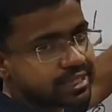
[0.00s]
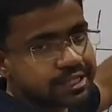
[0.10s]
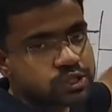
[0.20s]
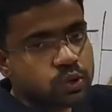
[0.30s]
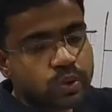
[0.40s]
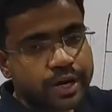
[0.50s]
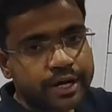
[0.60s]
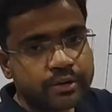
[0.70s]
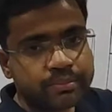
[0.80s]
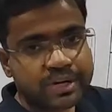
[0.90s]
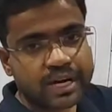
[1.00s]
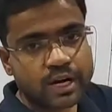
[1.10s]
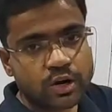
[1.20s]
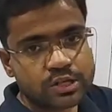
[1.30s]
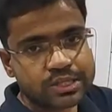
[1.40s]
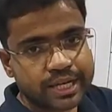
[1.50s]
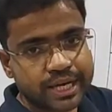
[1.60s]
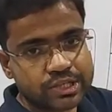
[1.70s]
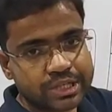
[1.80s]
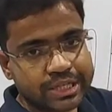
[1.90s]
there is no current crossing
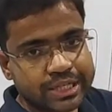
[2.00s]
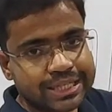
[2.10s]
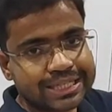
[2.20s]
actually,